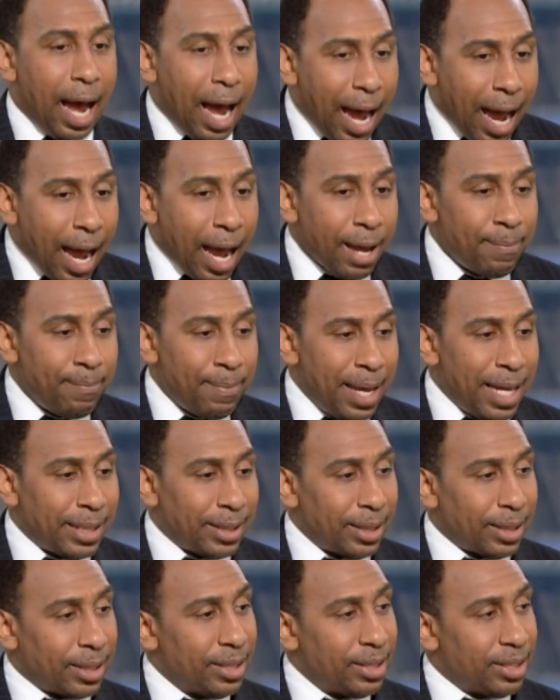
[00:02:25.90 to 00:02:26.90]
I
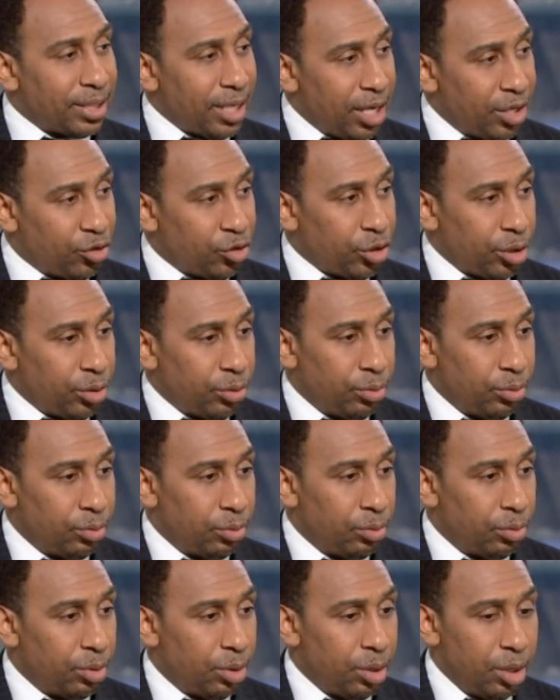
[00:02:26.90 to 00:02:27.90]
make the contention
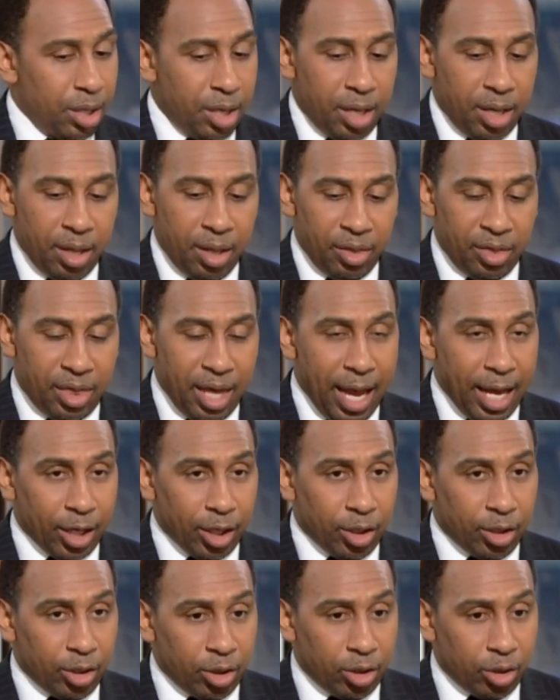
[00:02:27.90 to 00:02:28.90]
that
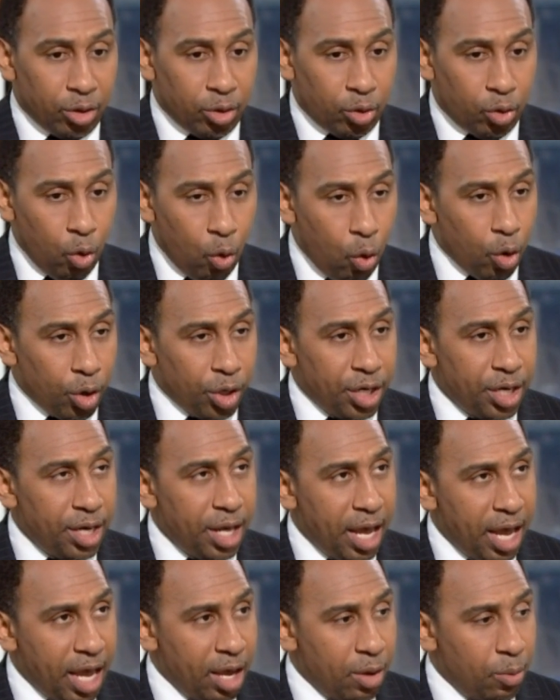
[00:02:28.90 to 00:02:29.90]
Gordon
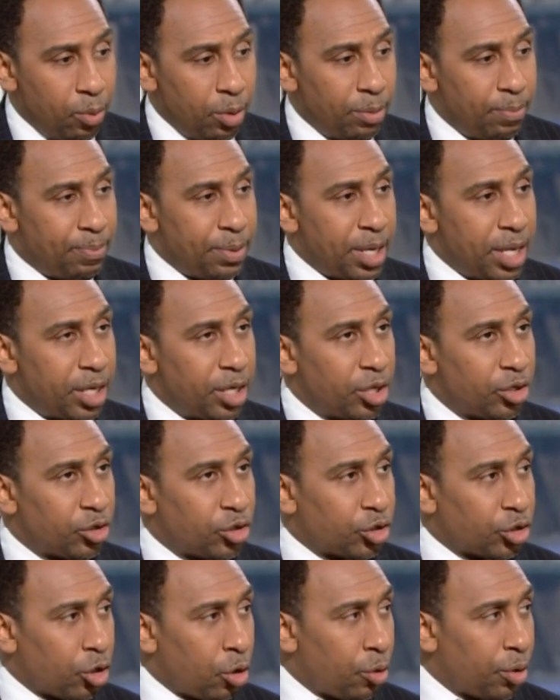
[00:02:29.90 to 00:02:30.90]
Hayward being
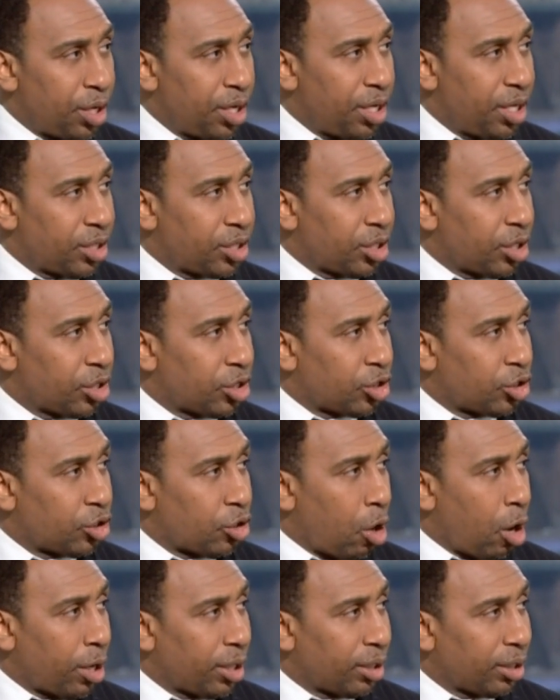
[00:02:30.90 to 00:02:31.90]
inserted into the
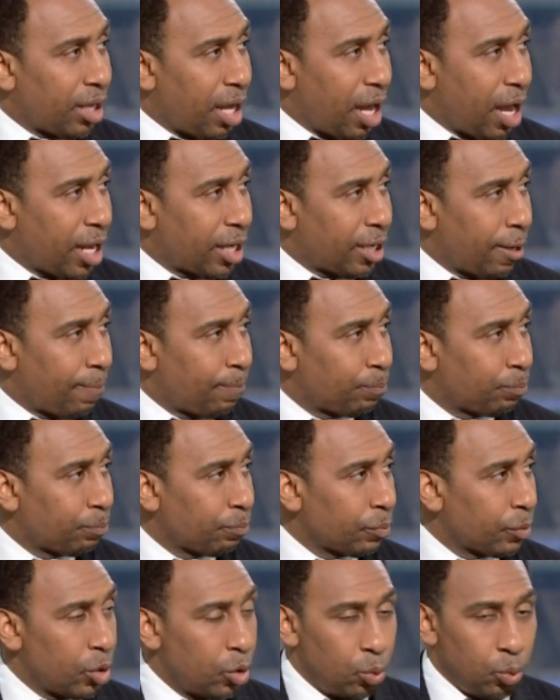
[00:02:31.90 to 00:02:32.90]
starting lineup
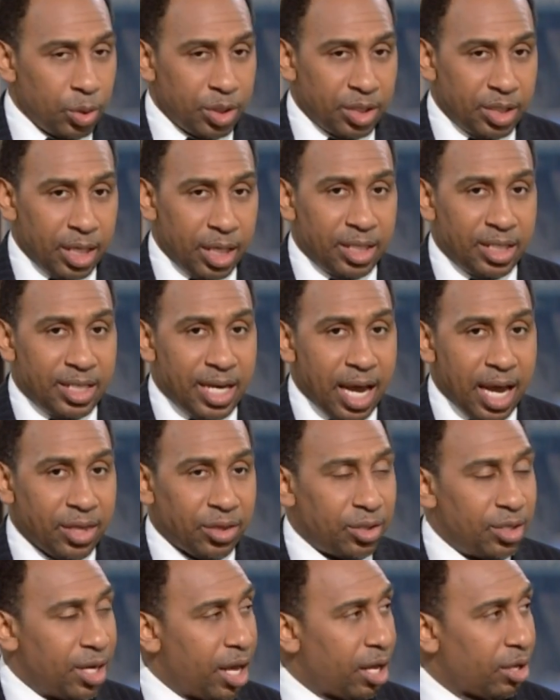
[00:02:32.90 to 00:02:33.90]
was the
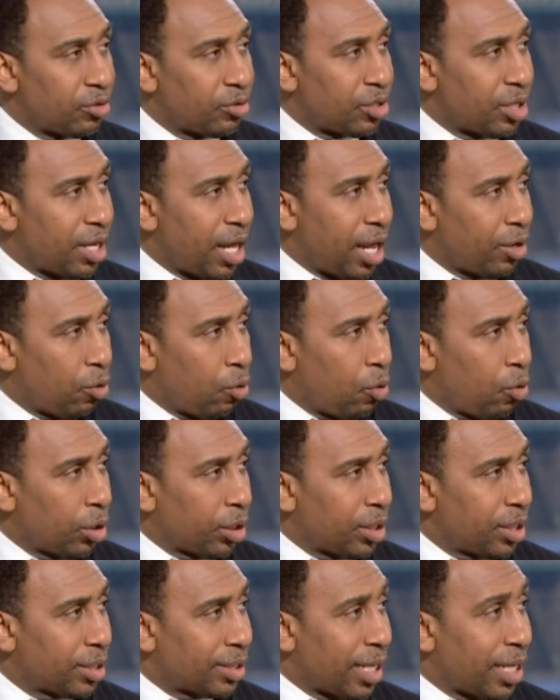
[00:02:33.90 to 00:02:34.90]
death knell to that
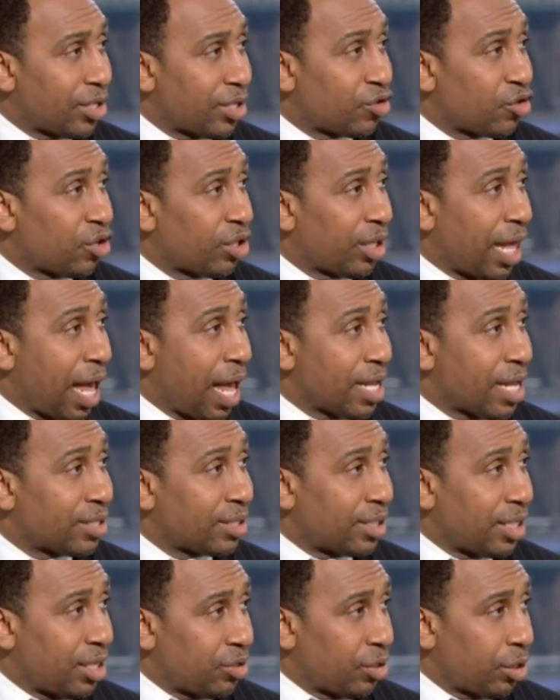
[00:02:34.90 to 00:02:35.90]
organization
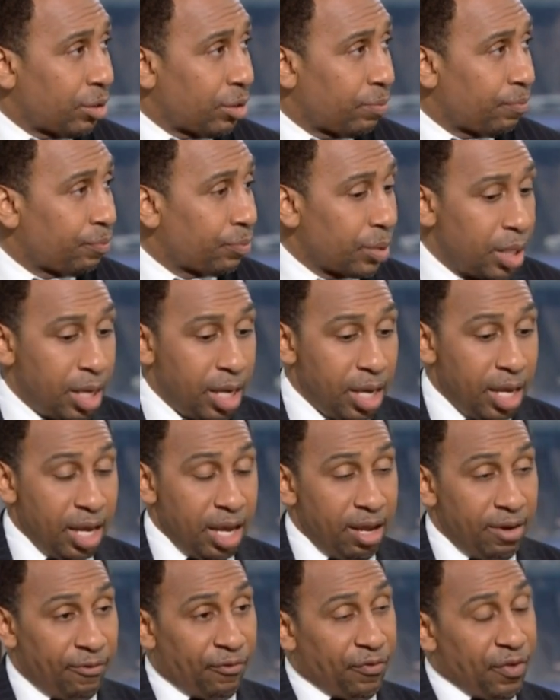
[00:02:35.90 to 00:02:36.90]
last season.
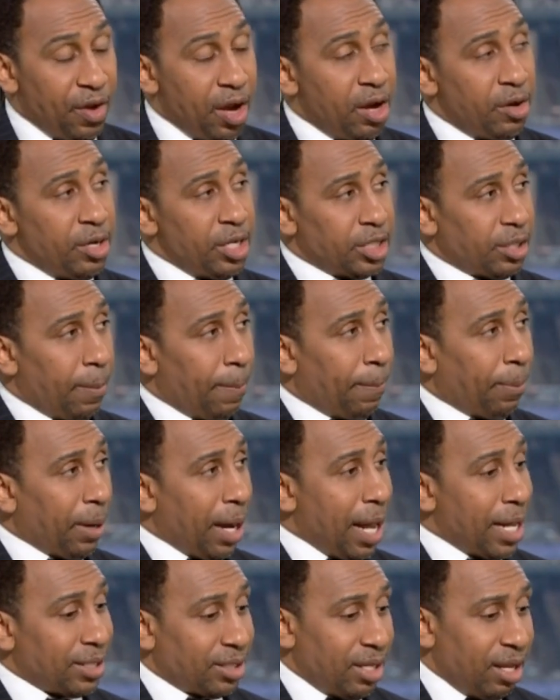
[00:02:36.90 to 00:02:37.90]
In fairness to
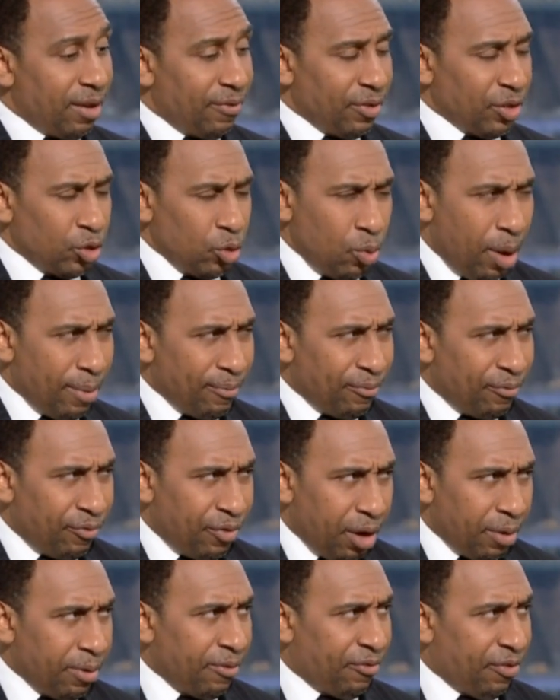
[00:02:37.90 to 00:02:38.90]
Brad Stevens, who I'm
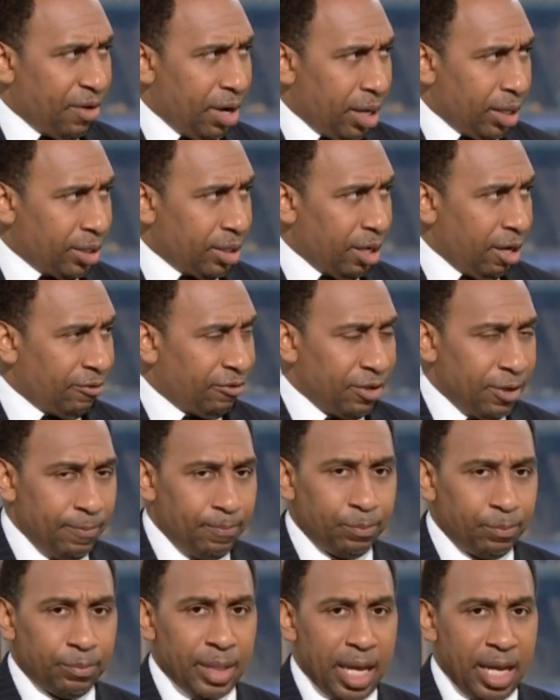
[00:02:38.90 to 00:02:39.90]
very fond of,
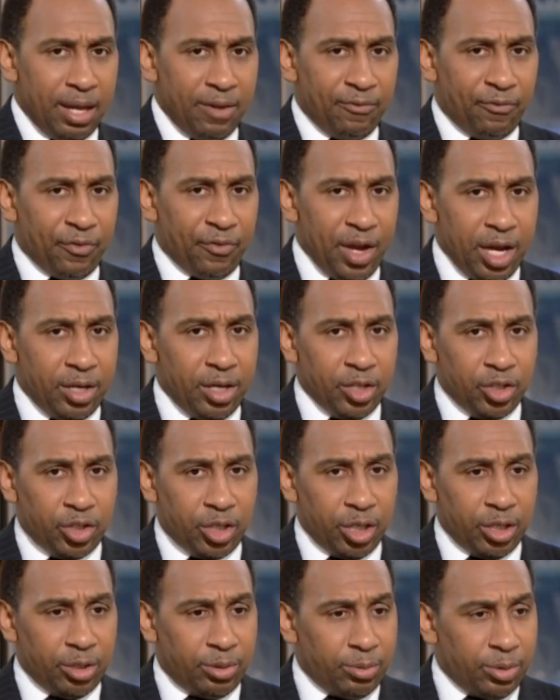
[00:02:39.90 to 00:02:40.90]
and in fairness
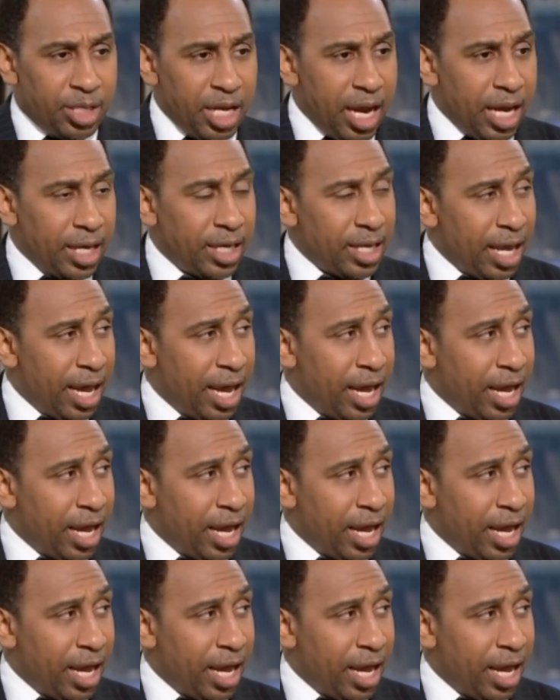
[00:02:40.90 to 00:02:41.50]
to Danny